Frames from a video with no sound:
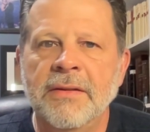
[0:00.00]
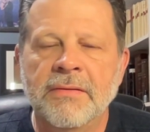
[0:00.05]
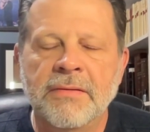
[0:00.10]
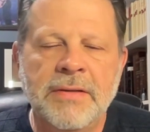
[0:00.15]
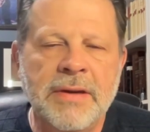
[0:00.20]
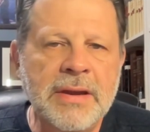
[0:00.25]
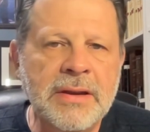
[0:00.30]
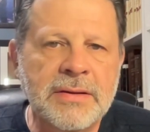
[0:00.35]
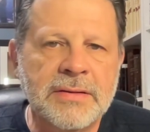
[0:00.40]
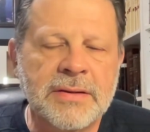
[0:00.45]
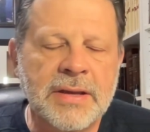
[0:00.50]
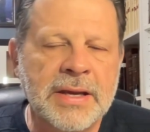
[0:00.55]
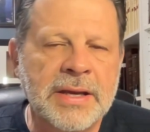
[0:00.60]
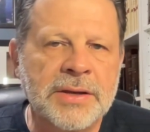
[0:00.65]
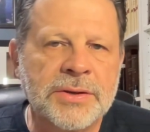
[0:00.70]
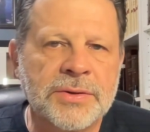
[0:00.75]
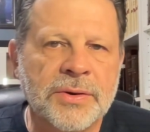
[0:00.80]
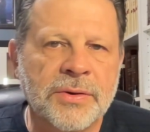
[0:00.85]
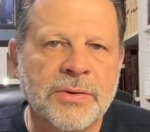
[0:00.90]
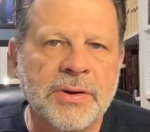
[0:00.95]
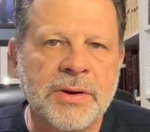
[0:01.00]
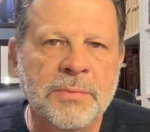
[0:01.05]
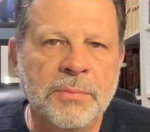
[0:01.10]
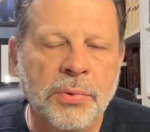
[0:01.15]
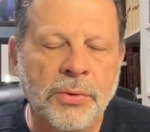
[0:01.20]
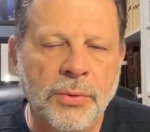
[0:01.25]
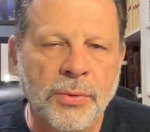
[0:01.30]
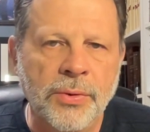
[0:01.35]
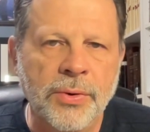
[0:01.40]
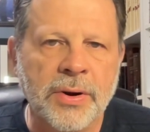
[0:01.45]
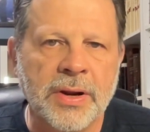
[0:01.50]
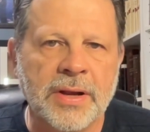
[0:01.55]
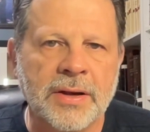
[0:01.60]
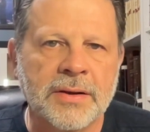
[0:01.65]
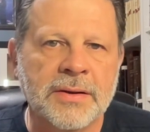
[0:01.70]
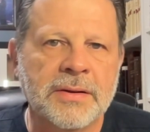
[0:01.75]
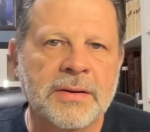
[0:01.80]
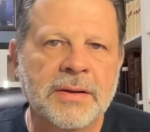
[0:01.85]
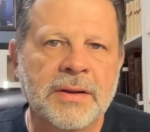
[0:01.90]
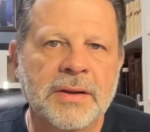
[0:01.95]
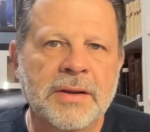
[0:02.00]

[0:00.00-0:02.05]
These things are important.